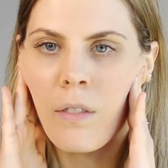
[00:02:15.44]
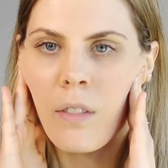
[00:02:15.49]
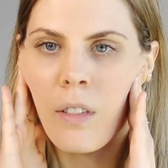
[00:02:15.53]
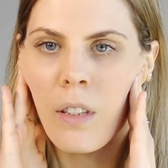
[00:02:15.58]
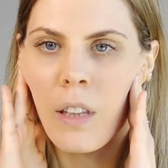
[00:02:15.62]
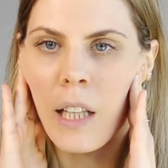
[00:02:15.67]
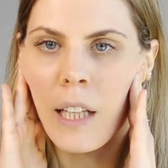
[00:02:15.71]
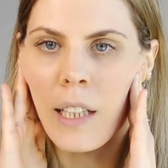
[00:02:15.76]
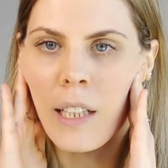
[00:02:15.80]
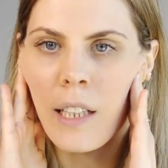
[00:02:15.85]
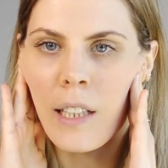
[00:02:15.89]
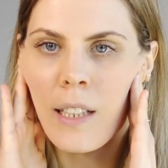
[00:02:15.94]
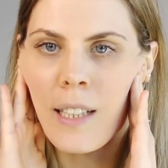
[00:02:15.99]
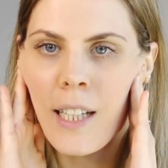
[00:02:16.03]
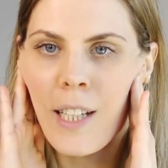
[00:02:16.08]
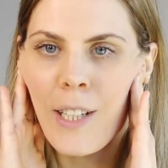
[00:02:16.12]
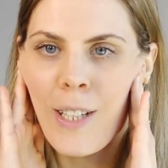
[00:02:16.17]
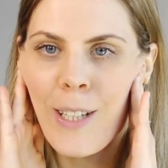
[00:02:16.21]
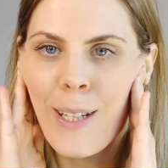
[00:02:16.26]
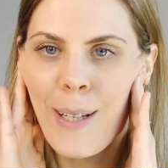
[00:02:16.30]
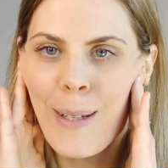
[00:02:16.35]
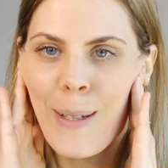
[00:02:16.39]
Let the
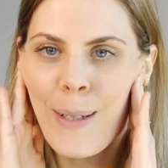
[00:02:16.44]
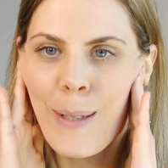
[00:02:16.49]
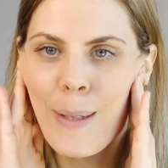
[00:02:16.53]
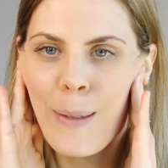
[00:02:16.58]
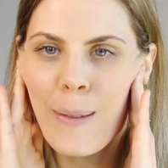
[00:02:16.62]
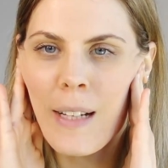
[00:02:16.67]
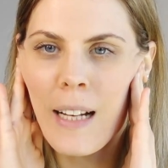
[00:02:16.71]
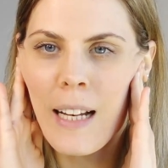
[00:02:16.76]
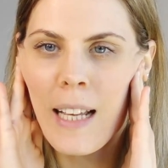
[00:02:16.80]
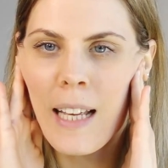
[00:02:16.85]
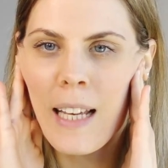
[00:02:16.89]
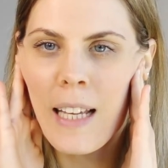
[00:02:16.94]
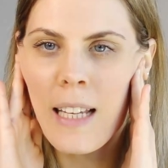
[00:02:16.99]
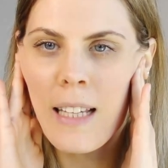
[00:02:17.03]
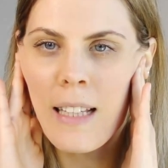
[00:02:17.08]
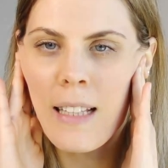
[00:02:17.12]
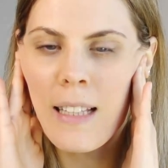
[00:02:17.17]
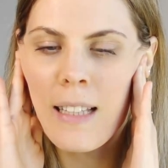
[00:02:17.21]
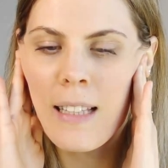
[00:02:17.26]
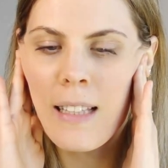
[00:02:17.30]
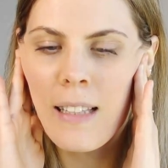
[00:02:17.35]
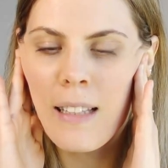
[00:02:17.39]
tissues
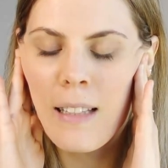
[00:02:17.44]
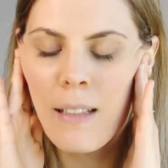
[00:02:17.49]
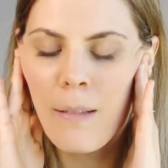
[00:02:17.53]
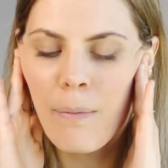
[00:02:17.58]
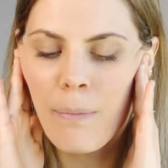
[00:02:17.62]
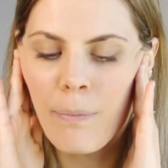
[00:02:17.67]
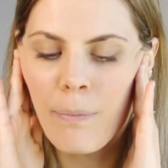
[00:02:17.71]
release.